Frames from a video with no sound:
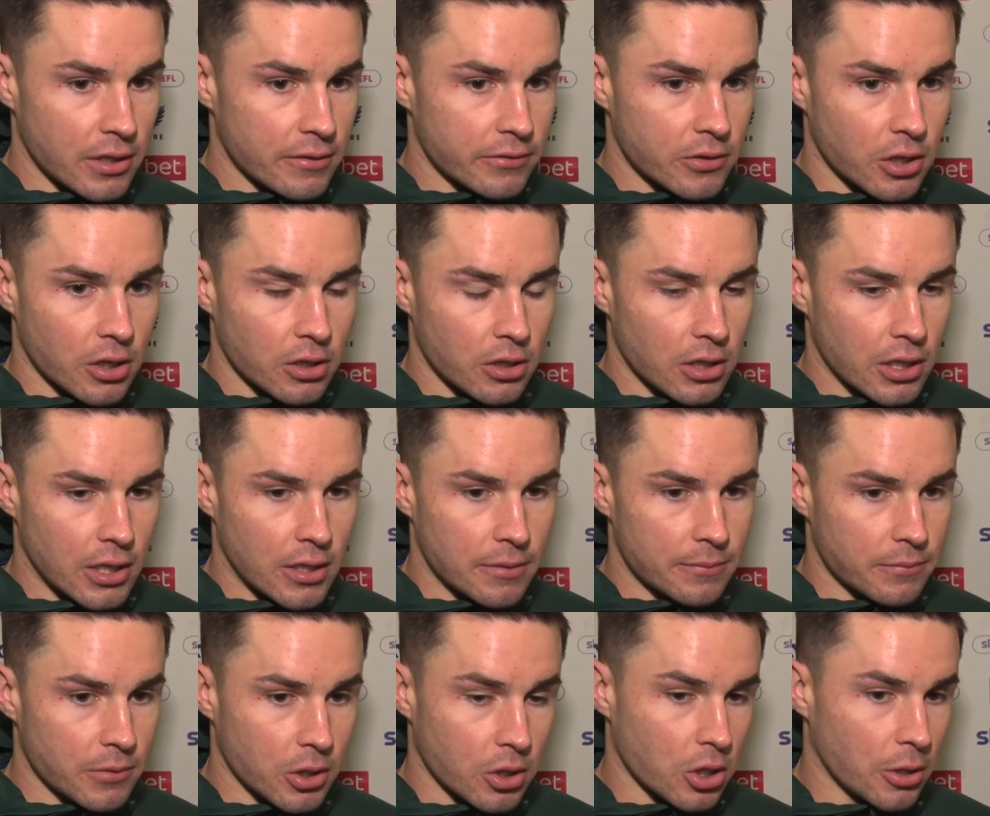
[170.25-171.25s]
They've got
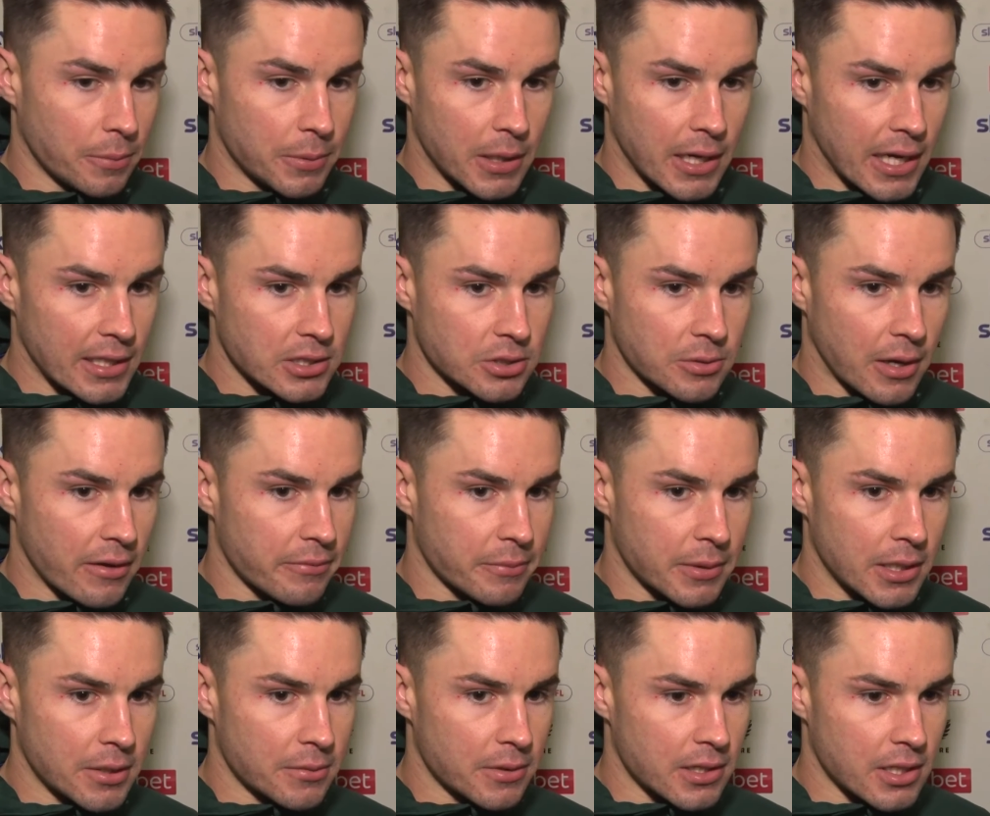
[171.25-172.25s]
a couple of lads who I've
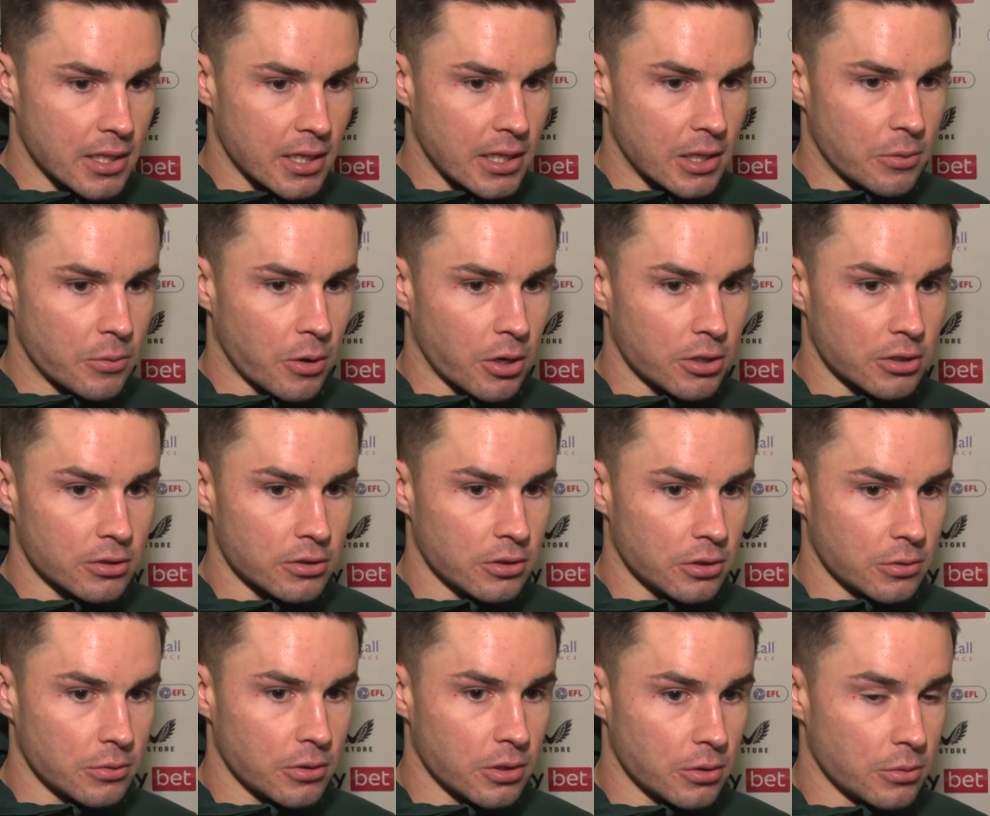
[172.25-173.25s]
played with in League One
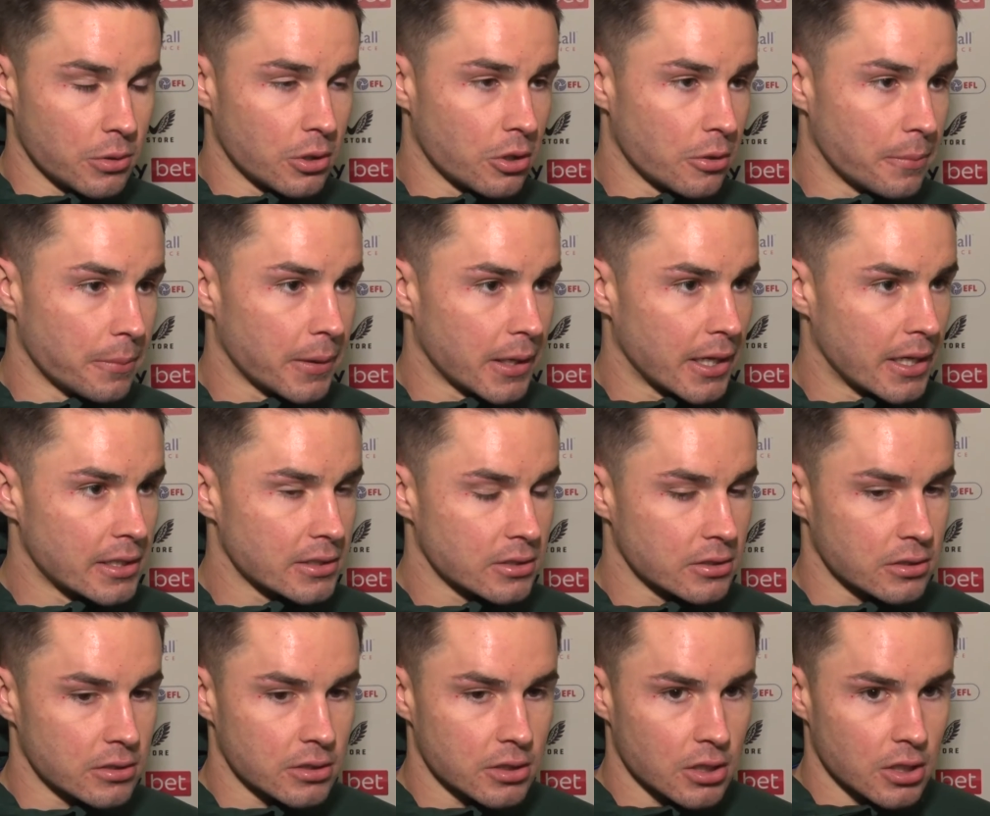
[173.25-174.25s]
who were good players,
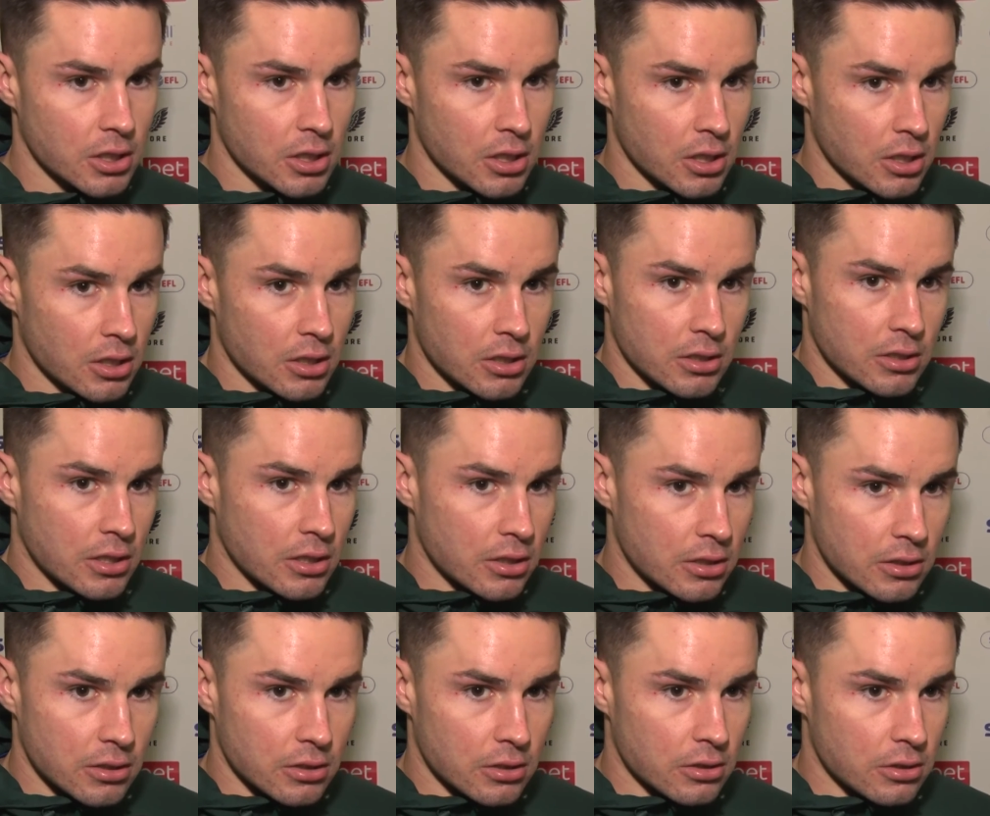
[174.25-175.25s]
and
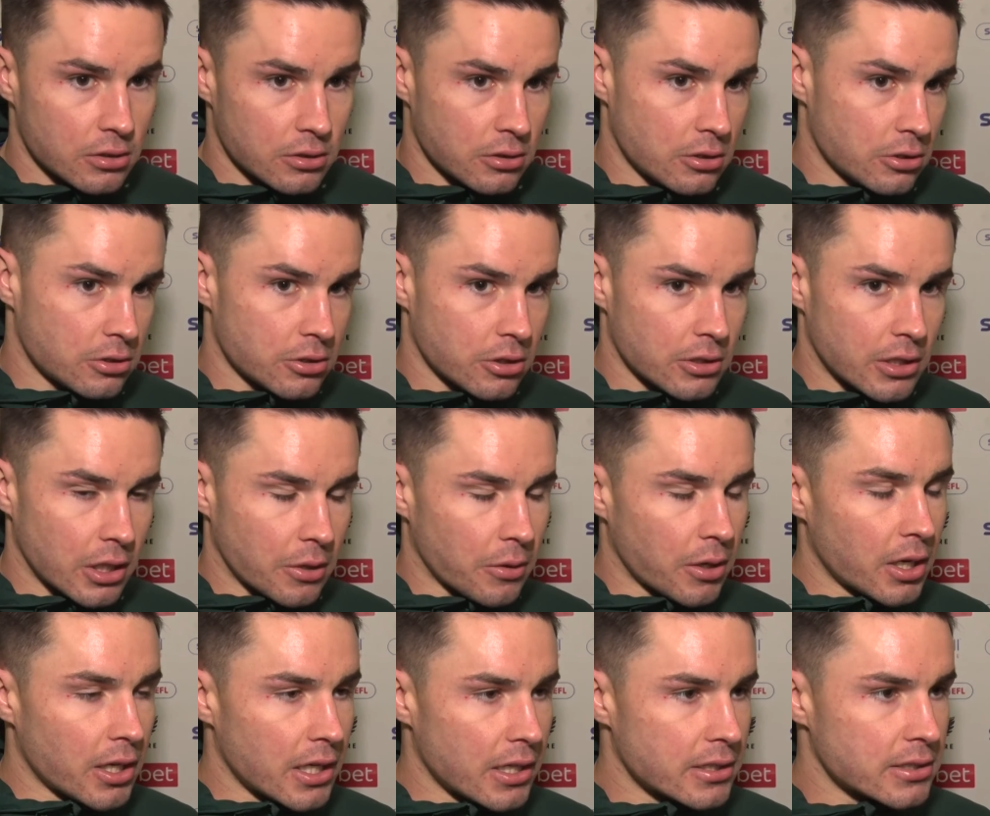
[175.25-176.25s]
they showed their
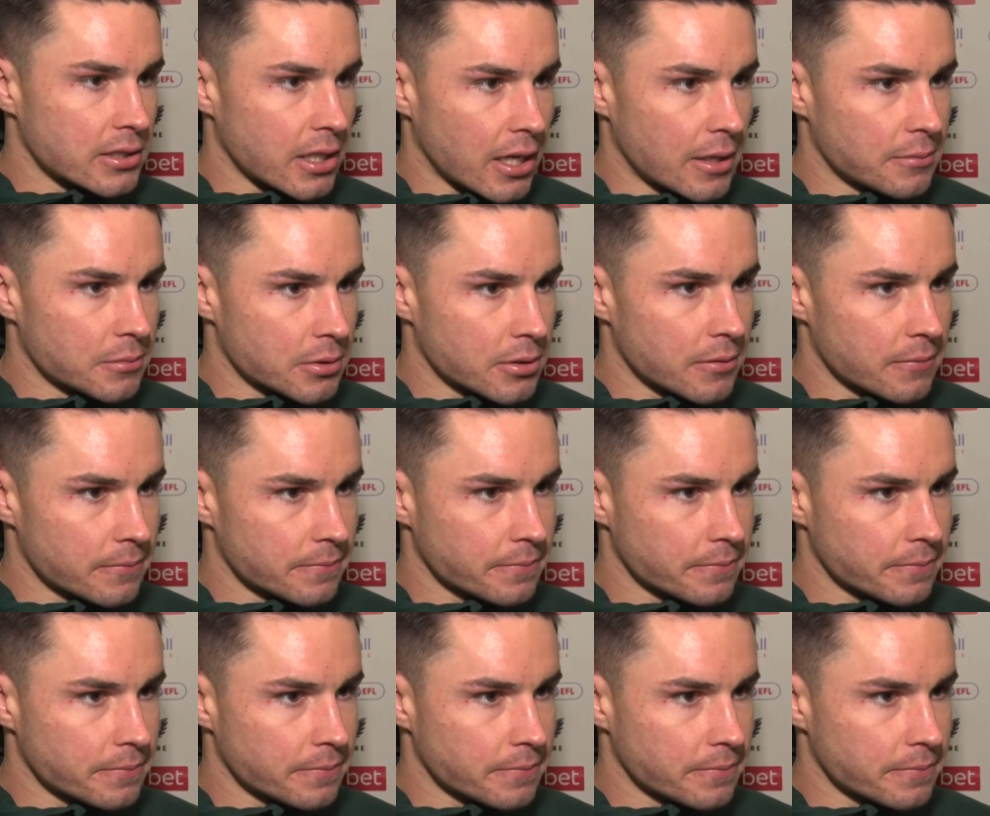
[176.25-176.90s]
quality at times.